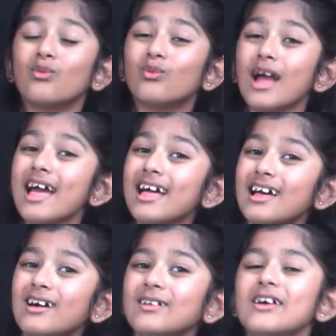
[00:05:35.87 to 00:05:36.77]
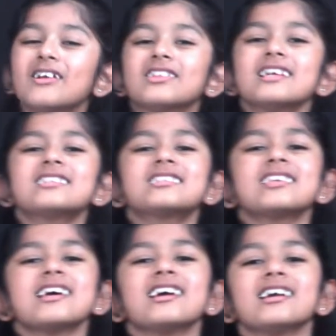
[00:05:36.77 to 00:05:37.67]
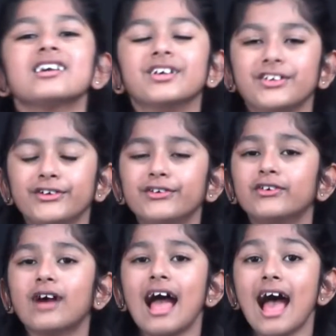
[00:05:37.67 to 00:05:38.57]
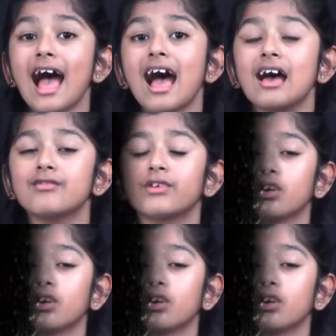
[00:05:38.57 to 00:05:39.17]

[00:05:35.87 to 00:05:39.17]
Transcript: Well, let's say you have